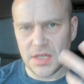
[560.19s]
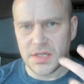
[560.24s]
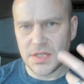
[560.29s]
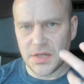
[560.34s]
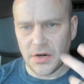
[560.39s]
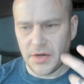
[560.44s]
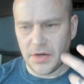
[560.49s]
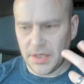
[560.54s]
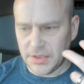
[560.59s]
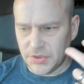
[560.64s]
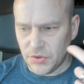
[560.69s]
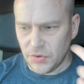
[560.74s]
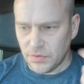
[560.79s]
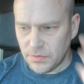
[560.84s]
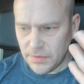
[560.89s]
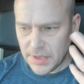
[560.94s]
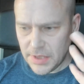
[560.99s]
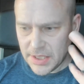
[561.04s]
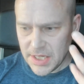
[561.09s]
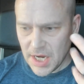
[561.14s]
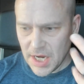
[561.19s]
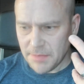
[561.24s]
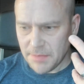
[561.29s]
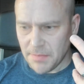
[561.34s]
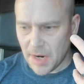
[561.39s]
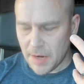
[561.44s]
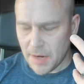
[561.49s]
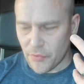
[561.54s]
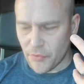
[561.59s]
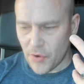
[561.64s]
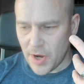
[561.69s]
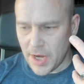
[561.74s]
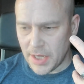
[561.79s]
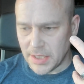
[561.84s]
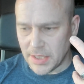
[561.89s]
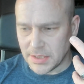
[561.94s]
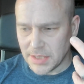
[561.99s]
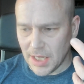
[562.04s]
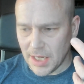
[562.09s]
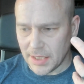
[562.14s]
started to ignite my
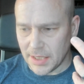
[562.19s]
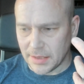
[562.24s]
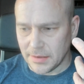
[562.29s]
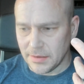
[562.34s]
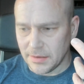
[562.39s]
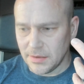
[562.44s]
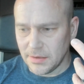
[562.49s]
brain, like,